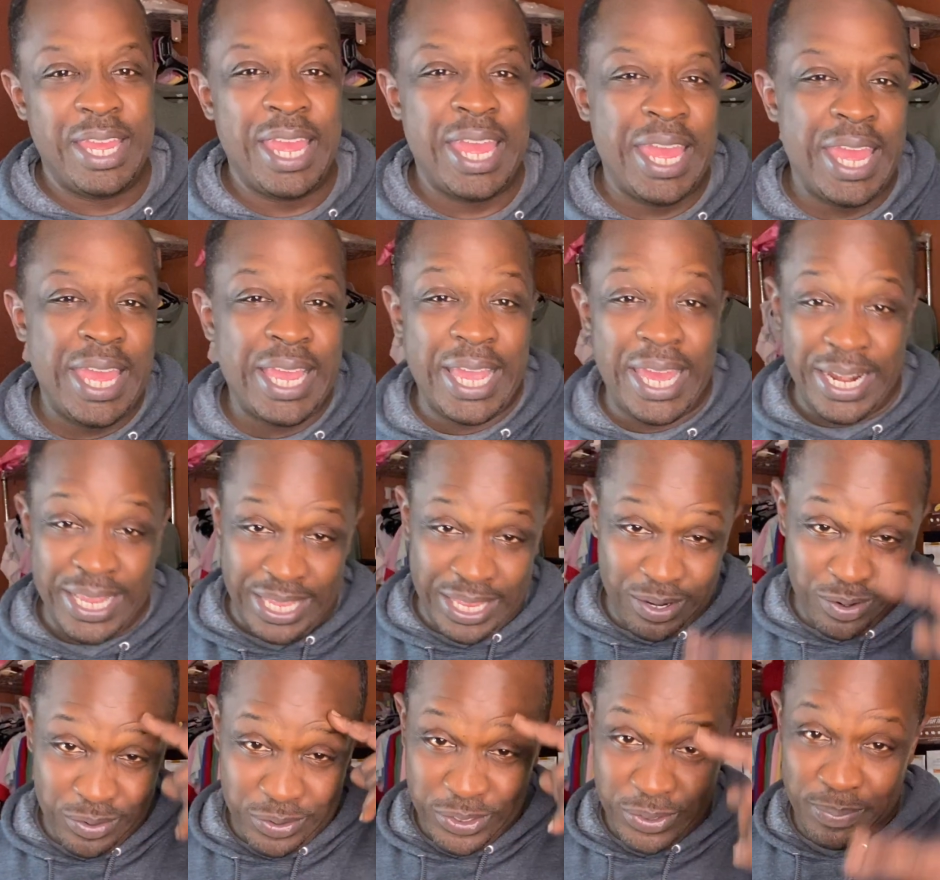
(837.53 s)
I gotta get
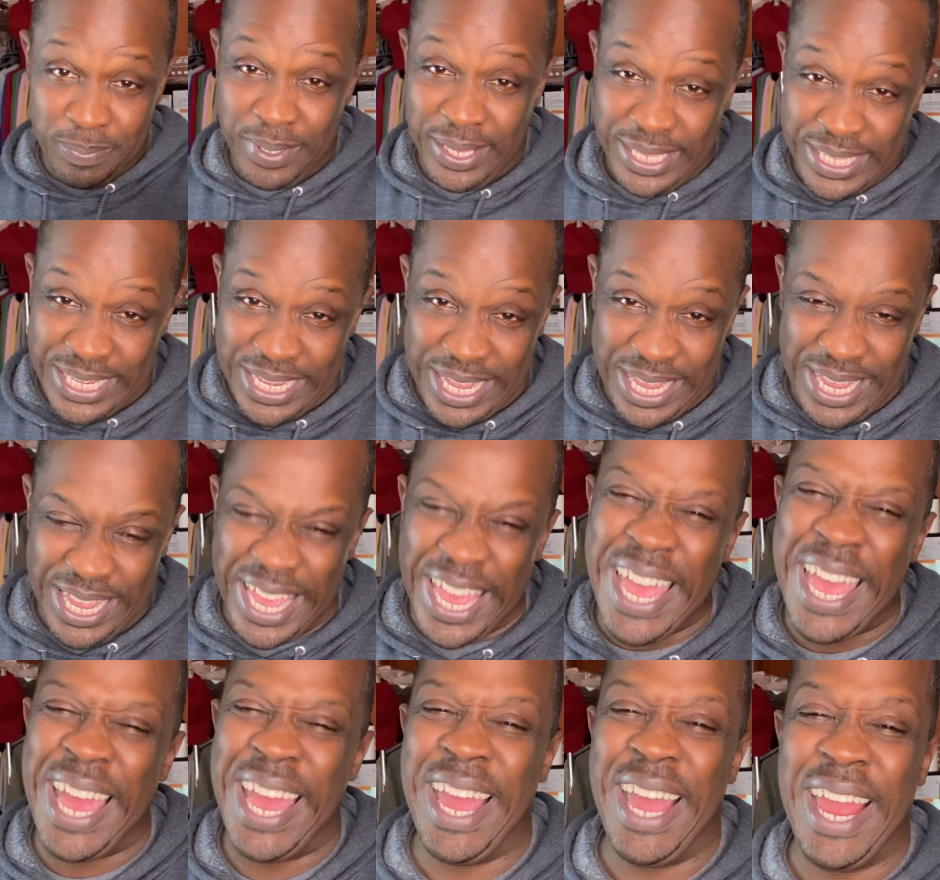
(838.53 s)
on some me
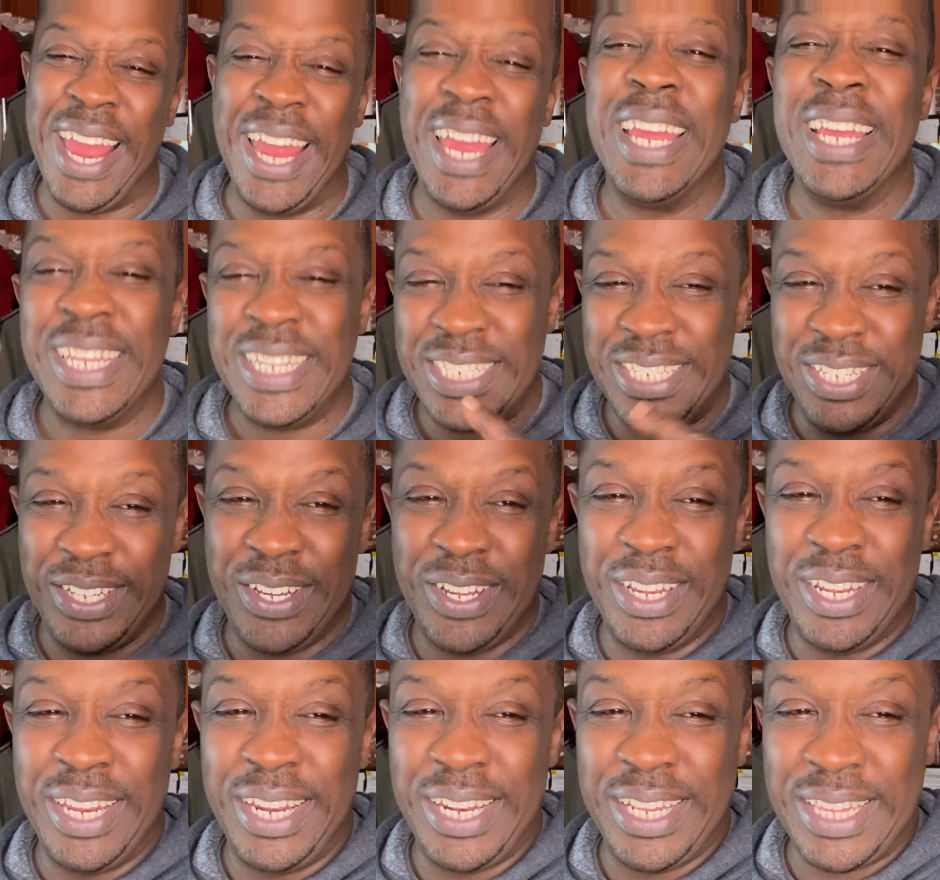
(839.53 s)
time. All right, see
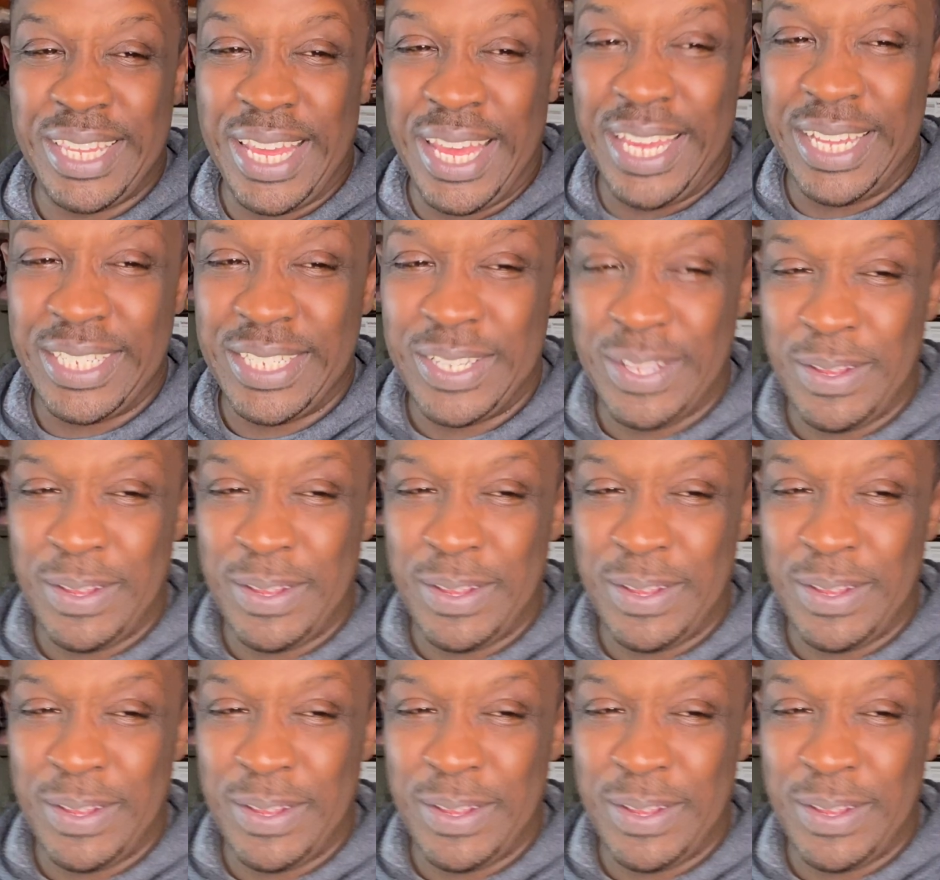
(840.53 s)
y'all later, thanks.